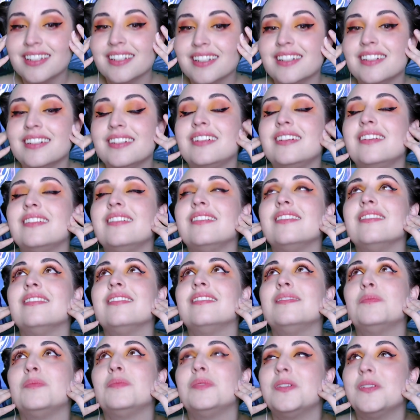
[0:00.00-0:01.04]
Oh
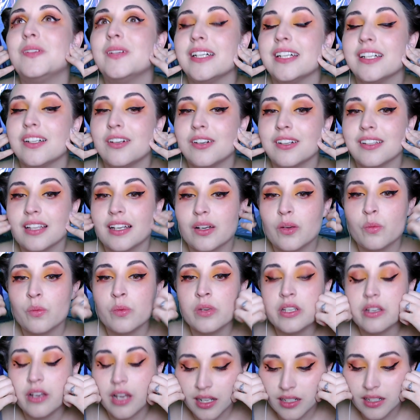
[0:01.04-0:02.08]
boy. Or like when
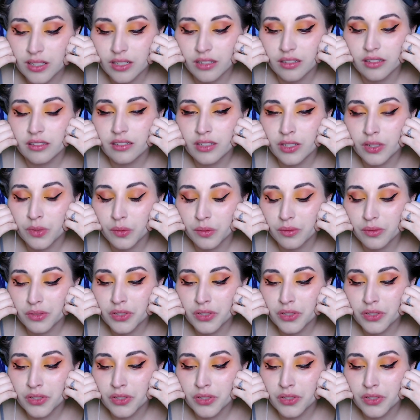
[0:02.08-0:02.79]
you had to